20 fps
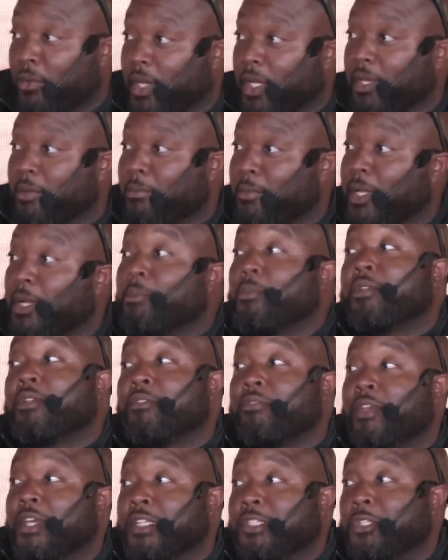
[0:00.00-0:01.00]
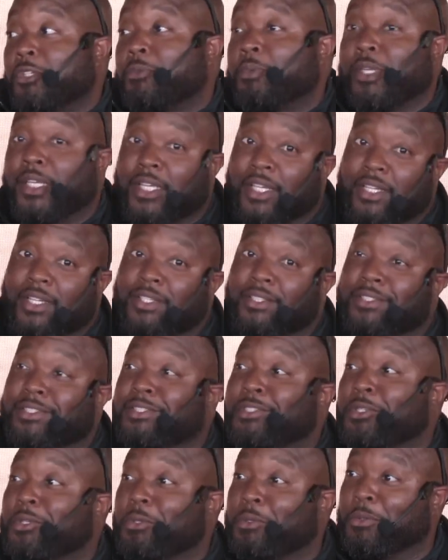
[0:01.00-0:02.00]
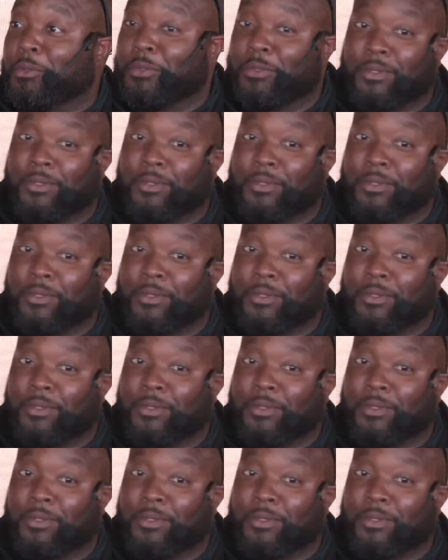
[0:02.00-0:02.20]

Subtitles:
but I'm going to evict you because you